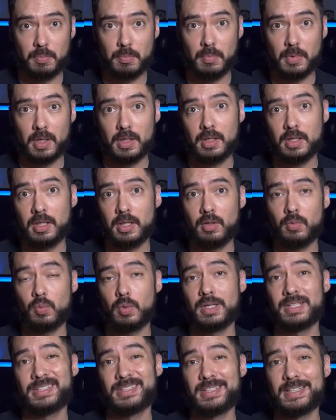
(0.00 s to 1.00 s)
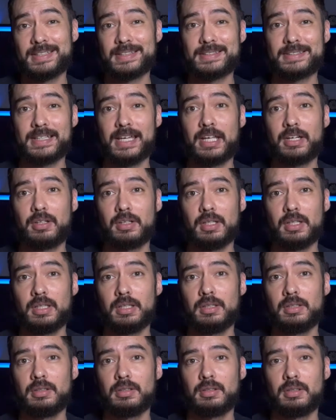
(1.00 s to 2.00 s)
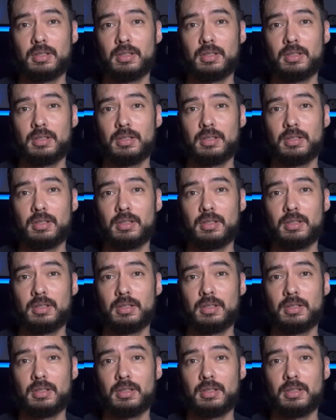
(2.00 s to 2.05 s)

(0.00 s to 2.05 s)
Monday, Wednesday, Saturday.